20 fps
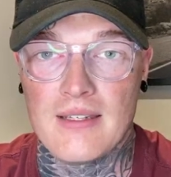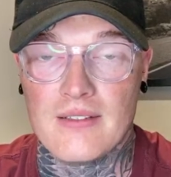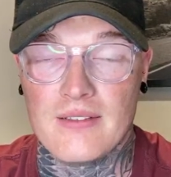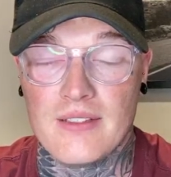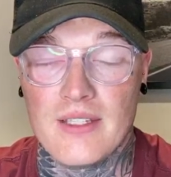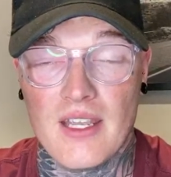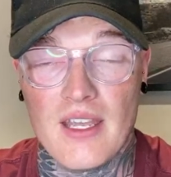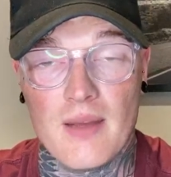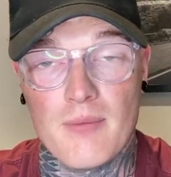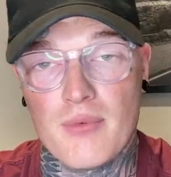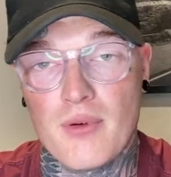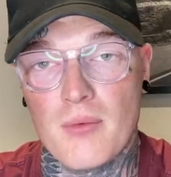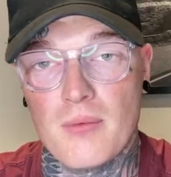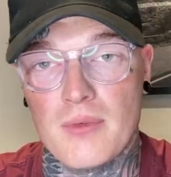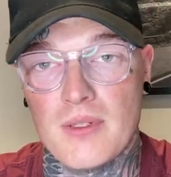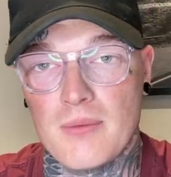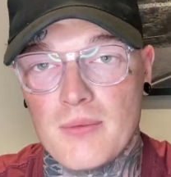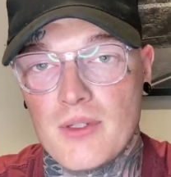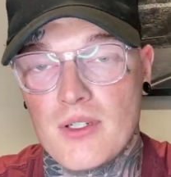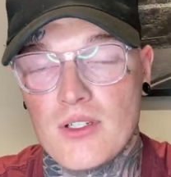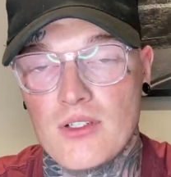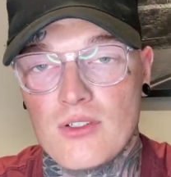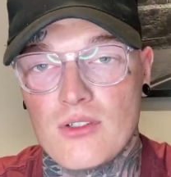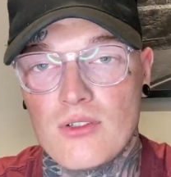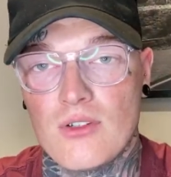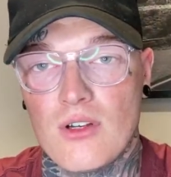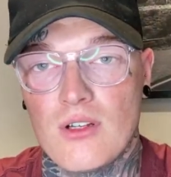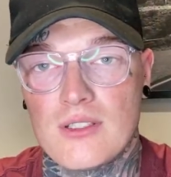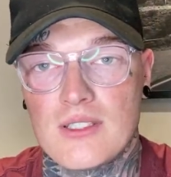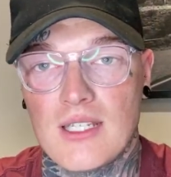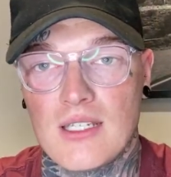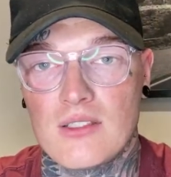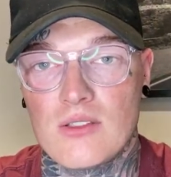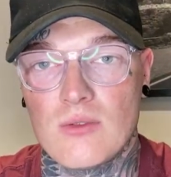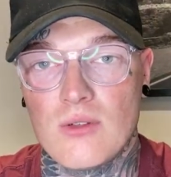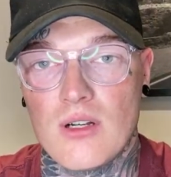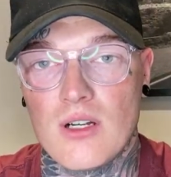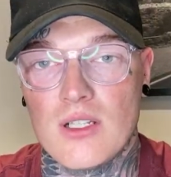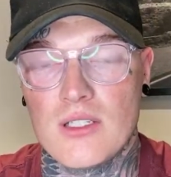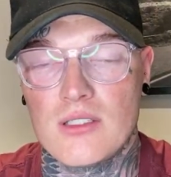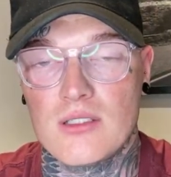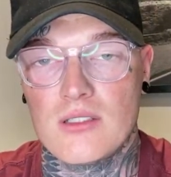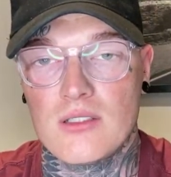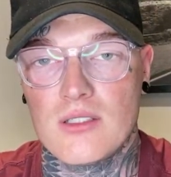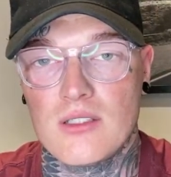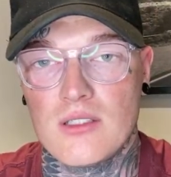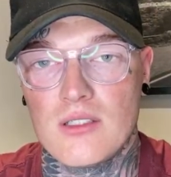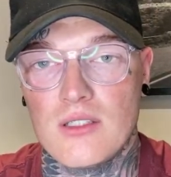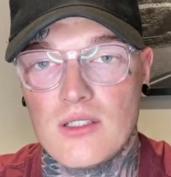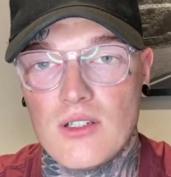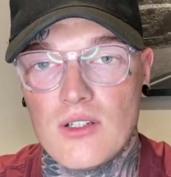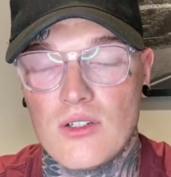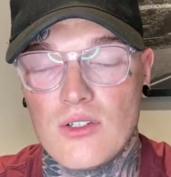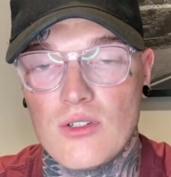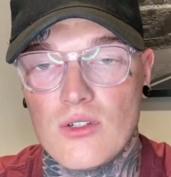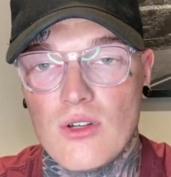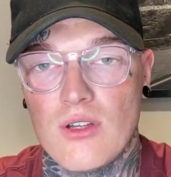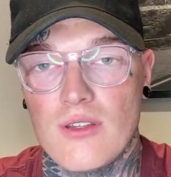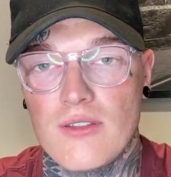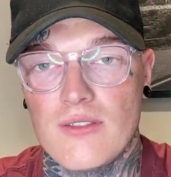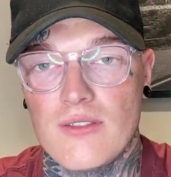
yeah, probably because you're not a tattoo artist, you know, you're not